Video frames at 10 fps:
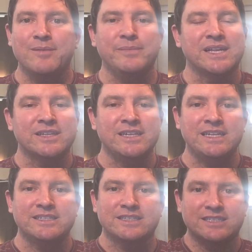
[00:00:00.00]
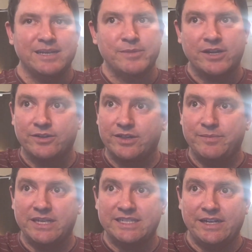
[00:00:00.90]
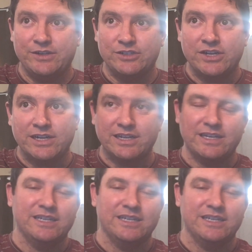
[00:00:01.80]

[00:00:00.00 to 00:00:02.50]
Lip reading: Melanin is the same color that makes hair dark.